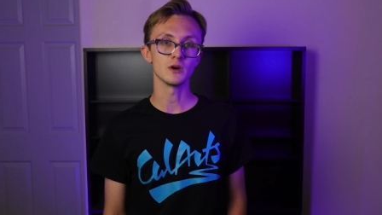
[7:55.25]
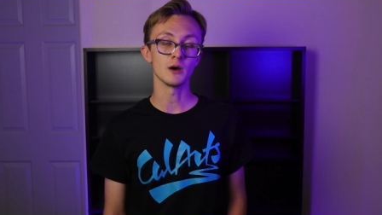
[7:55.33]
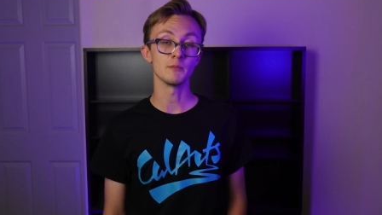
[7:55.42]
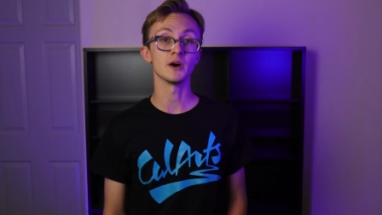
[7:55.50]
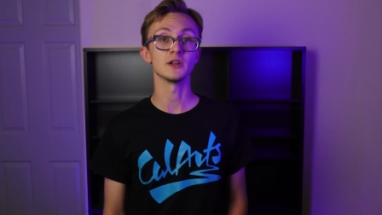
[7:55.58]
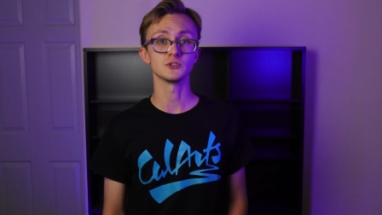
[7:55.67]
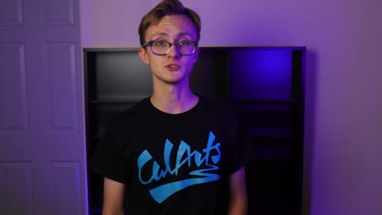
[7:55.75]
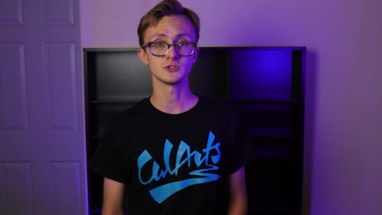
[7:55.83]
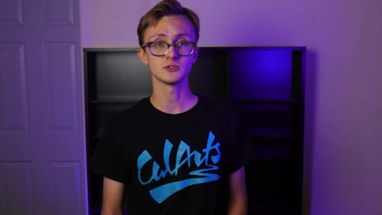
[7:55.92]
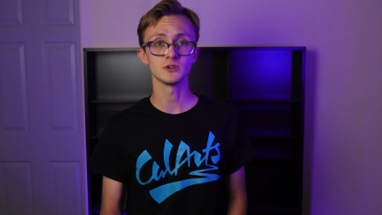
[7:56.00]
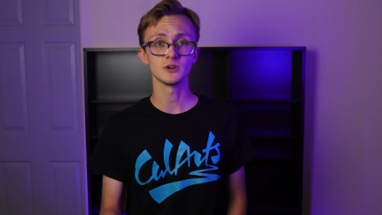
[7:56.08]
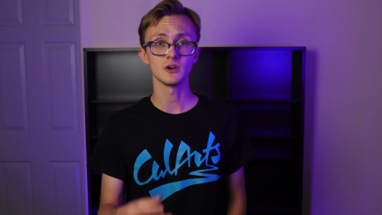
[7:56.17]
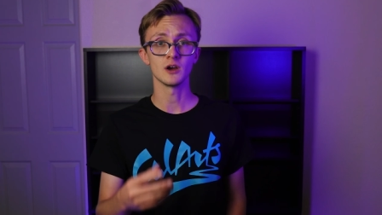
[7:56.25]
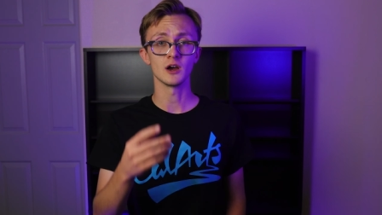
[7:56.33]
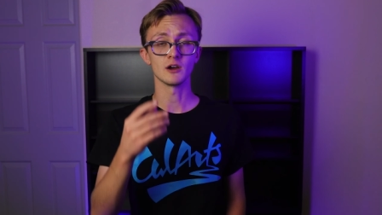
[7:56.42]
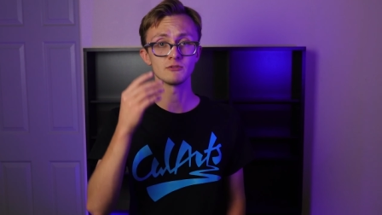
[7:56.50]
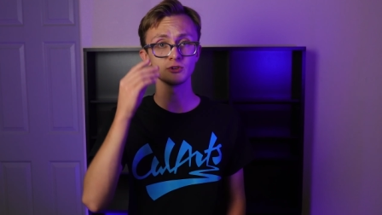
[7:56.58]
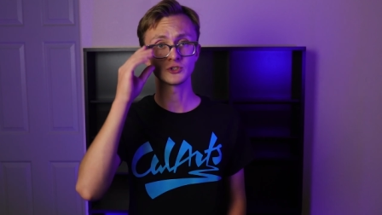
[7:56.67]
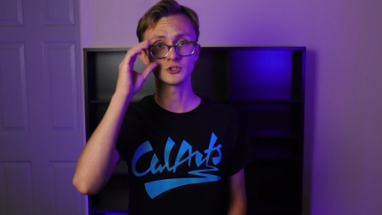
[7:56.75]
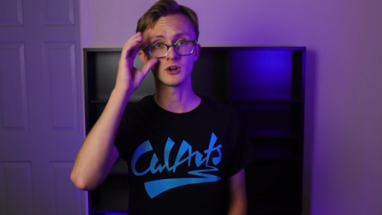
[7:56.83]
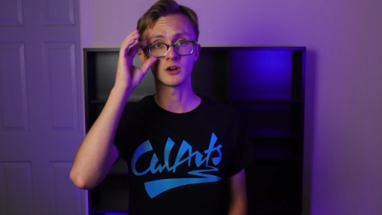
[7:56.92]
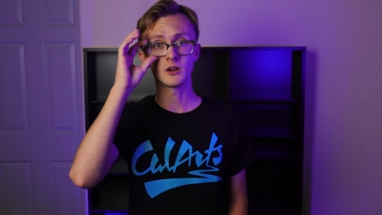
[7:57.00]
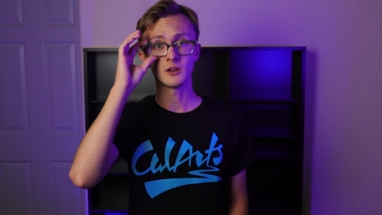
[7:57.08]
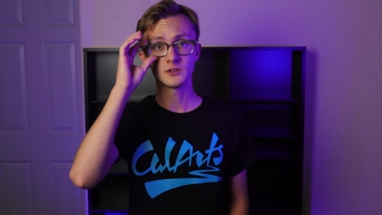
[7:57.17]
a bunch, uh, for
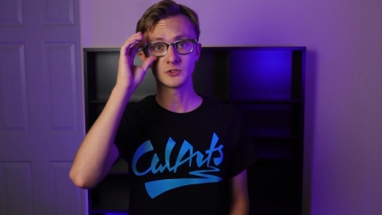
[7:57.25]
sure.